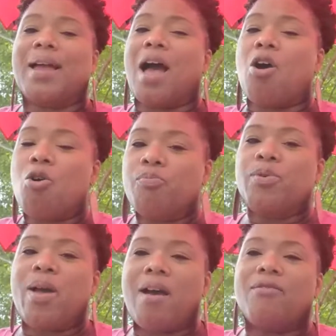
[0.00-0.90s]
I hope
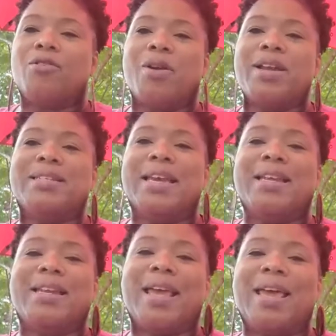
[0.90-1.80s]
you have a great day
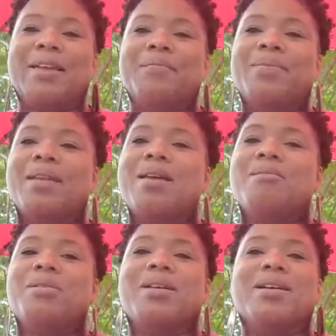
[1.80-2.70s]
today,
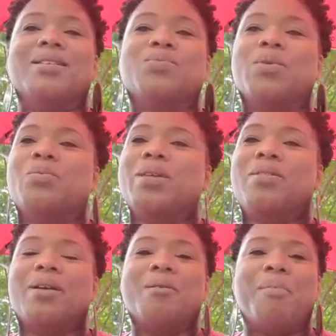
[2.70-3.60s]
because when we
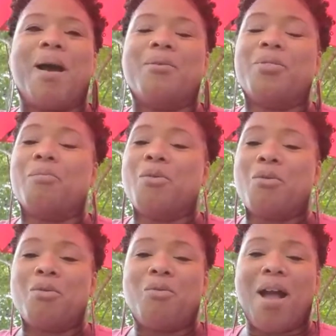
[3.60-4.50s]
think about the
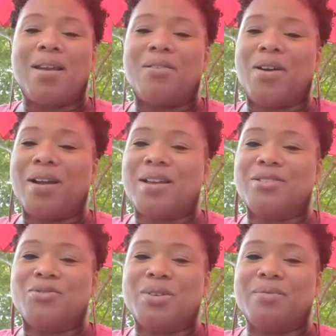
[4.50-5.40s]
moral rot of our
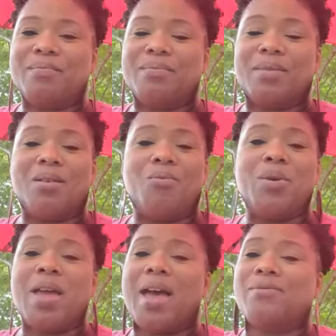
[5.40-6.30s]
country,
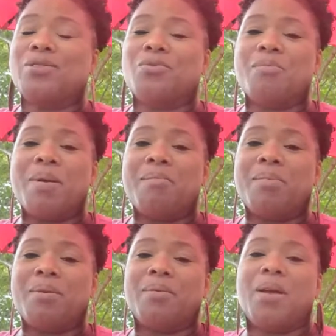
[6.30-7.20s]
we have to
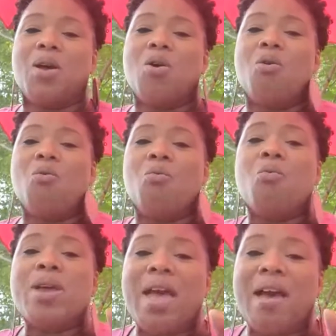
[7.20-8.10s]
remember
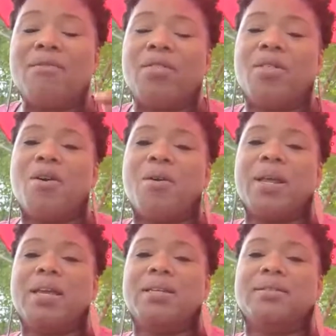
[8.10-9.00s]
we have authority.